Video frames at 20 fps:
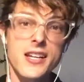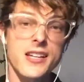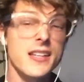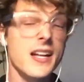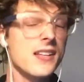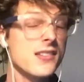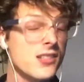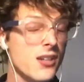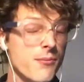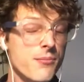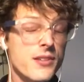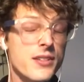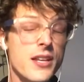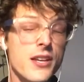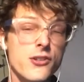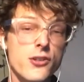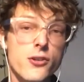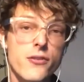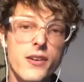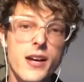and that's something
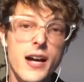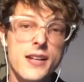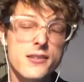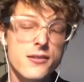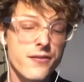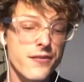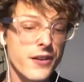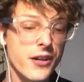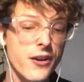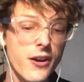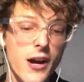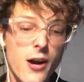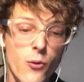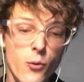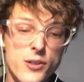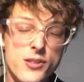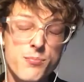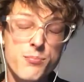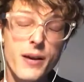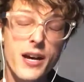that you've got to figure out
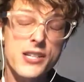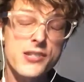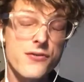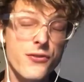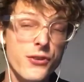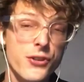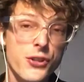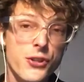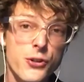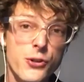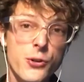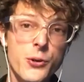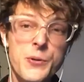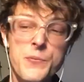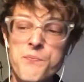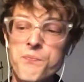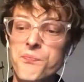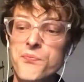what's best for you.